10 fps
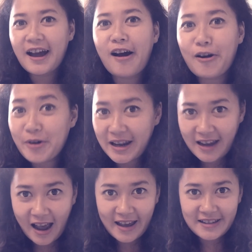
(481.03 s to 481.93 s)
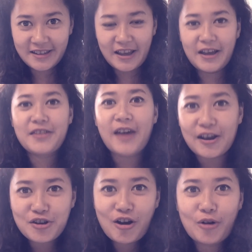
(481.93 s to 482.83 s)
Alright guys, there
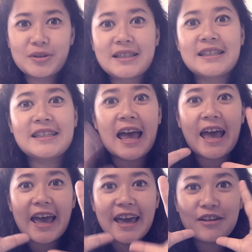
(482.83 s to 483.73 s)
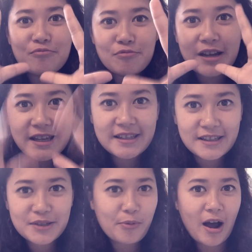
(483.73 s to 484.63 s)
you go. 10
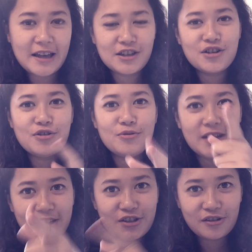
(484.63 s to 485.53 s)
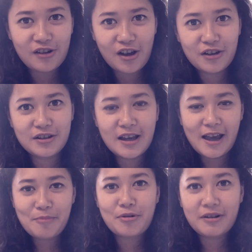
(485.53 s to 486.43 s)
reasons why you need to learn
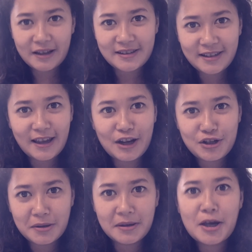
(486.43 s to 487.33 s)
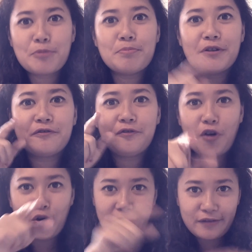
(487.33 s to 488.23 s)
pronunciation
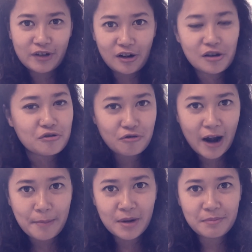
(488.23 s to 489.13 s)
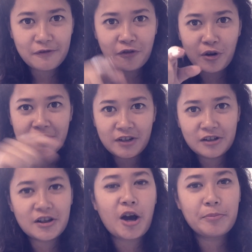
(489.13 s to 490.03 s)
before even learn grammar, before even
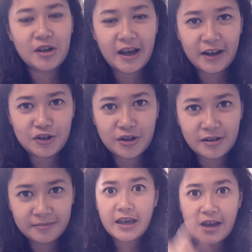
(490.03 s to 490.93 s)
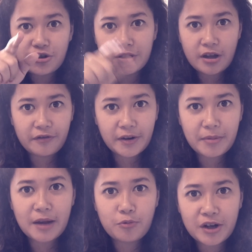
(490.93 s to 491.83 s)
learn communication. Get yourself up
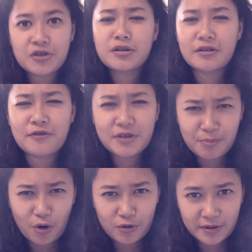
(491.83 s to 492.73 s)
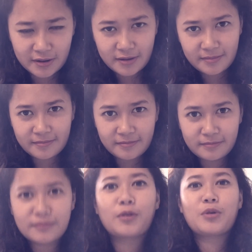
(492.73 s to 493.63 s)
and register for some courses.
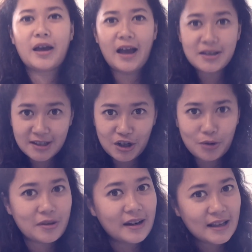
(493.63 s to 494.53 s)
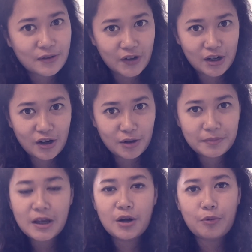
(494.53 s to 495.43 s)
Okay, I'll see you in the next video.
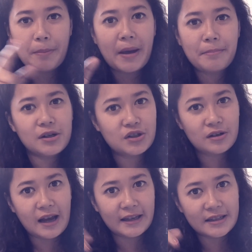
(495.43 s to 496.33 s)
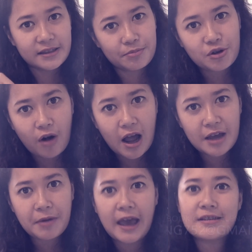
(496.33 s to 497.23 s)
Remember to like and
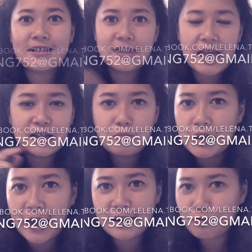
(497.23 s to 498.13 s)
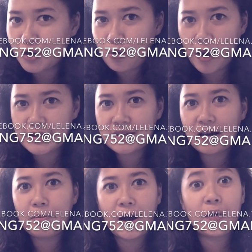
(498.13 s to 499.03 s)
subscribe, and send me any requests
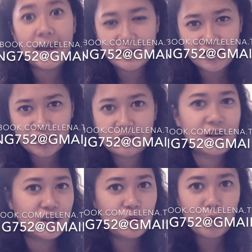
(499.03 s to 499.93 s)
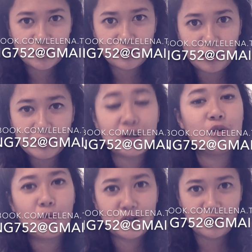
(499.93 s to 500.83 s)
about English that you want to know, that
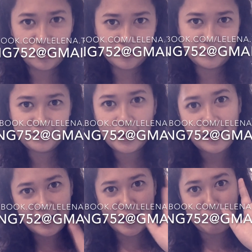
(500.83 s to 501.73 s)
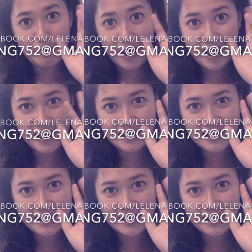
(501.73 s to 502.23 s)
you want to learn. Okay, bye-bye.